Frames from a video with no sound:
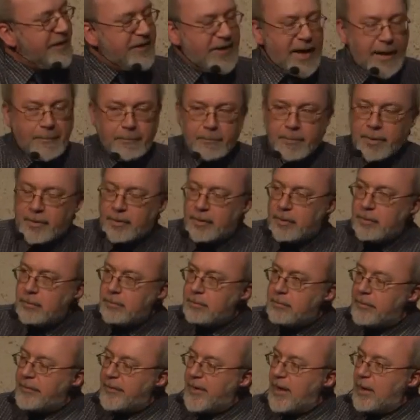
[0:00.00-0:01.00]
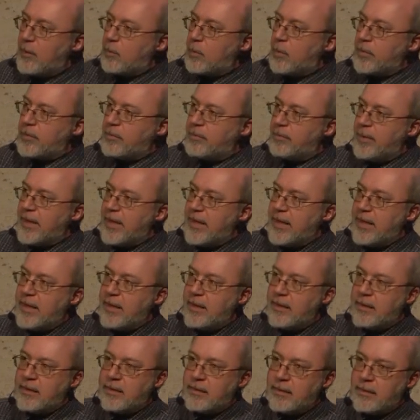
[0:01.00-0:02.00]
temple, there would
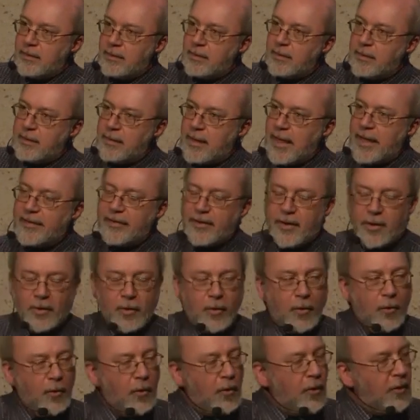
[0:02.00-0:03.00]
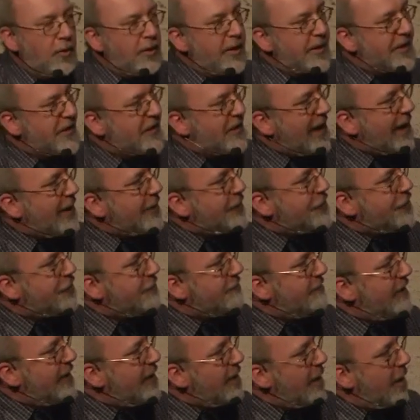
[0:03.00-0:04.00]
be at the core a
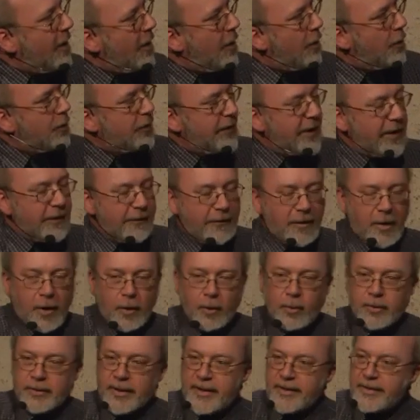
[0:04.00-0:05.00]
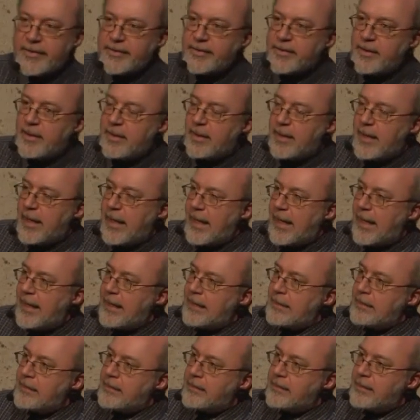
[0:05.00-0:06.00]
sanctuary, a holy of holies,
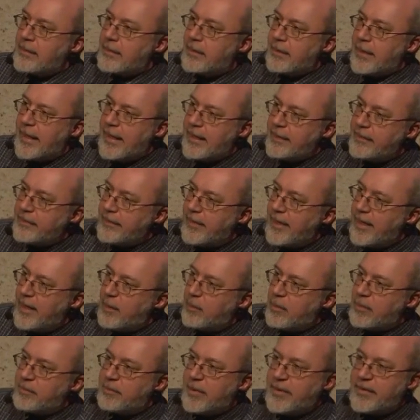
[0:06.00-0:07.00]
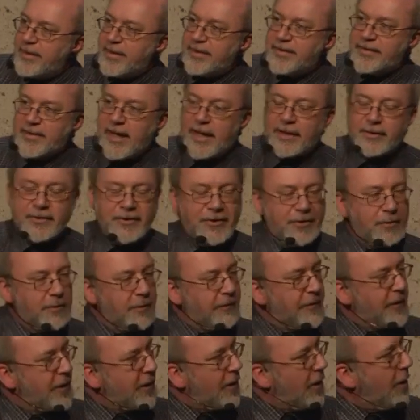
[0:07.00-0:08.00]
and in there would be the statue
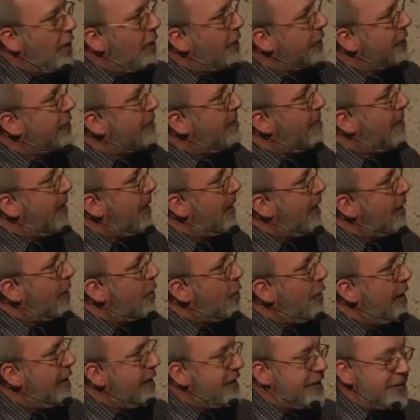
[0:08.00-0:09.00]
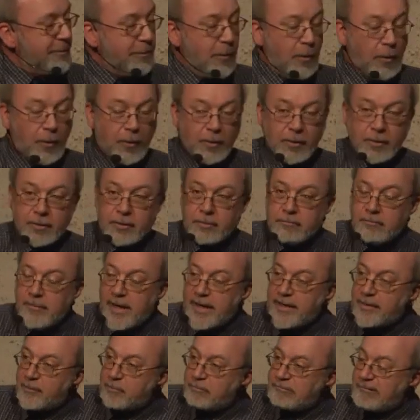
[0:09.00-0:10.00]
of the god, quite small,
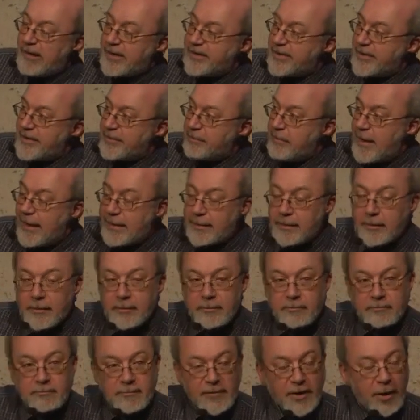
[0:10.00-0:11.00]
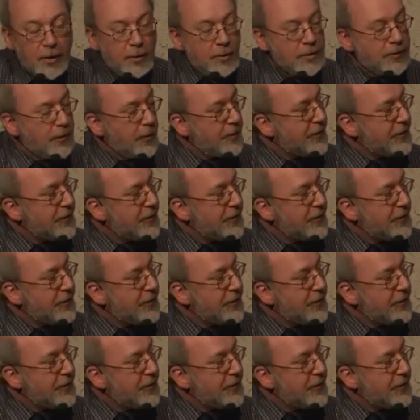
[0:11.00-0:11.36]
made of precious metal, gold